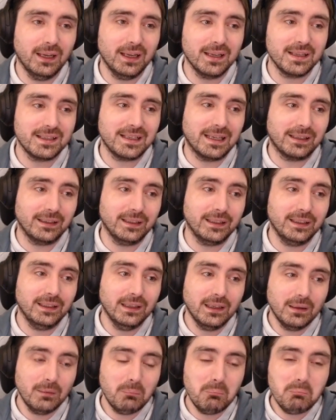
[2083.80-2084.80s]
sadly.
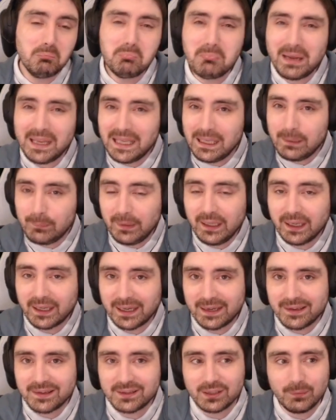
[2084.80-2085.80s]
Maybe
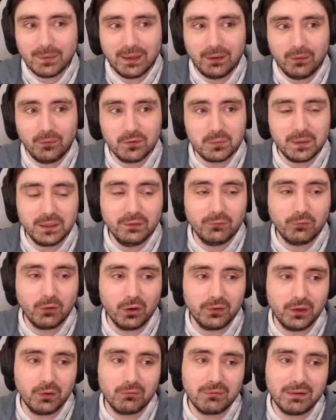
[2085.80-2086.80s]
against some elves where you've
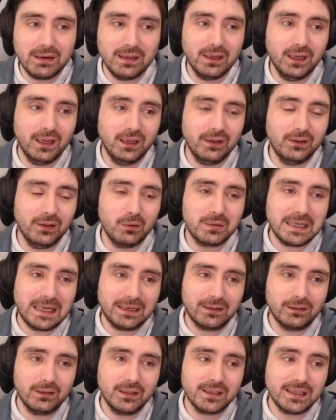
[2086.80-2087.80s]
got no
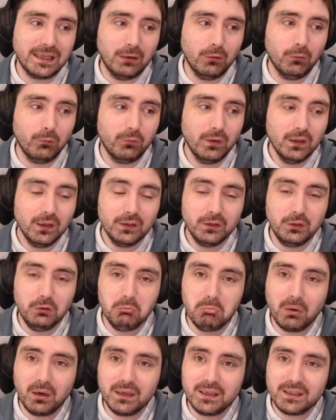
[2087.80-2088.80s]
tackle yourself, you
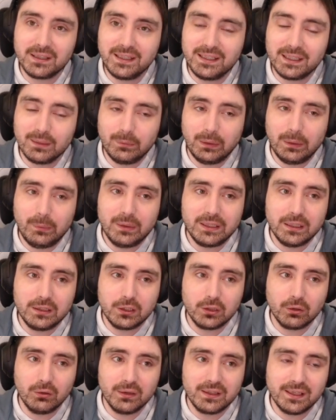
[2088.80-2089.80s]
might see some limited
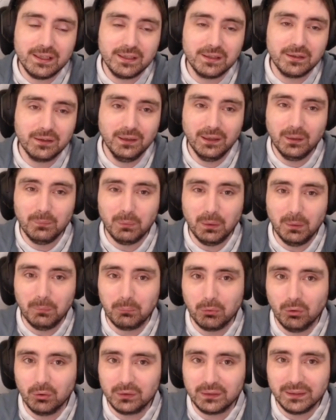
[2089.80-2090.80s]
choices. But
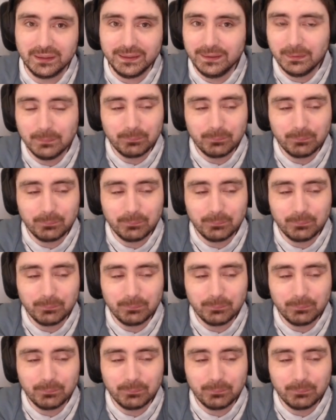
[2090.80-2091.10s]
broadly,